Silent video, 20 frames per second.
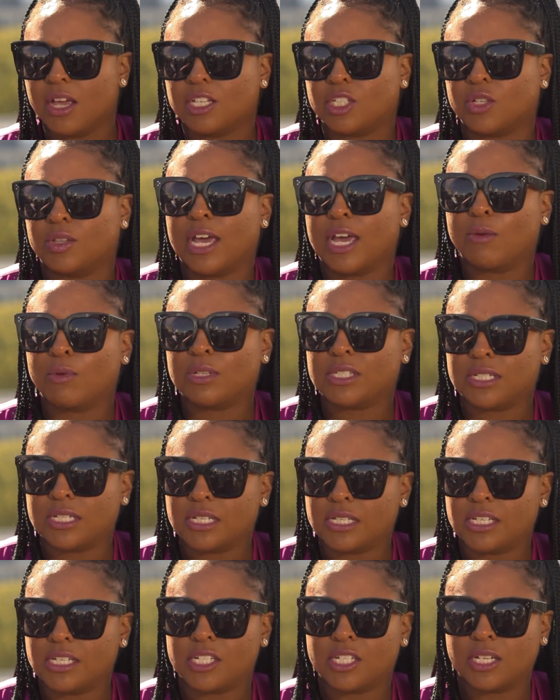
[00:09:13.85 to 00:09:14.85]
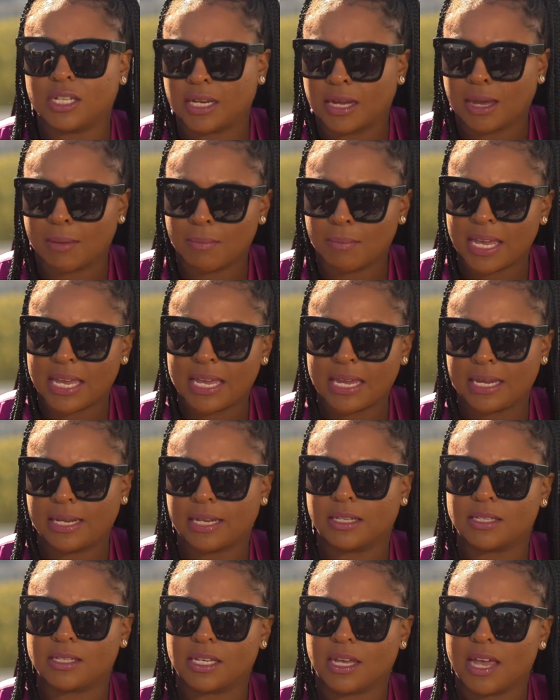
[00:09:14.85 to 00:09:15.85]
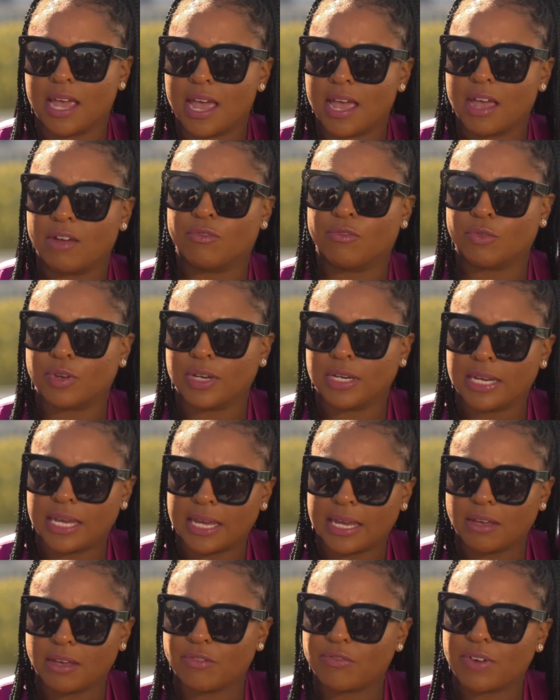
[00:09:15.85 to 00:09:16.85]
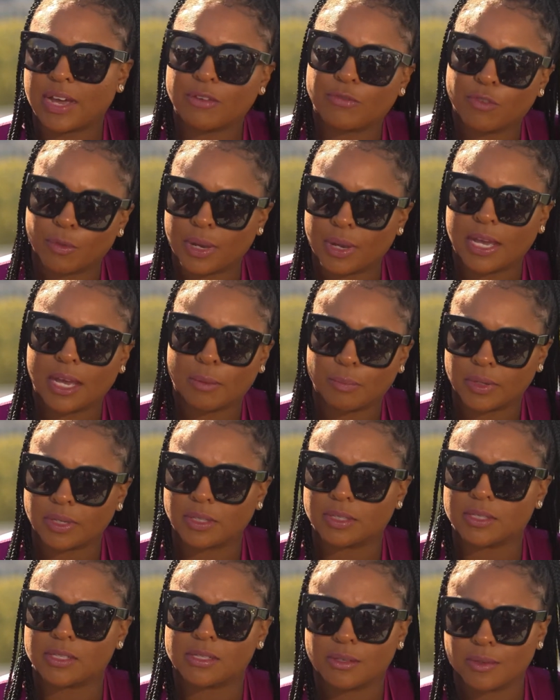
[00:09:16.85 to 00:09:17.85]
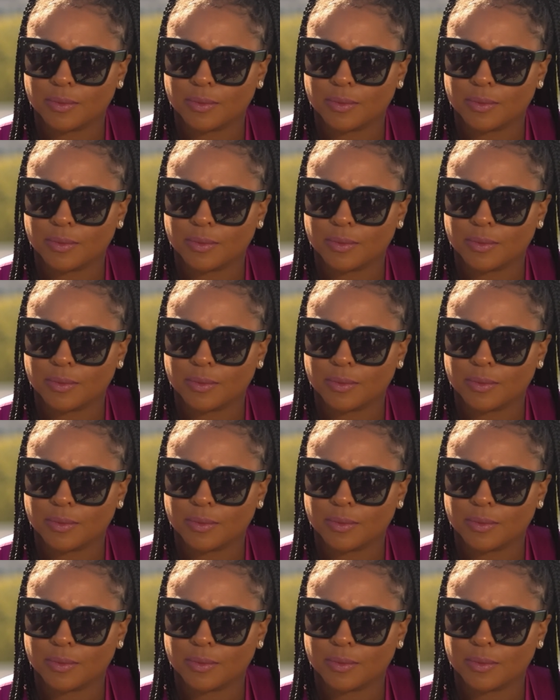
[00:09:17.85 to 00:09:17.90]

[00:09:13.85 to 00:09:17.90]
So that was a decision that I made to every day fight for my happiness.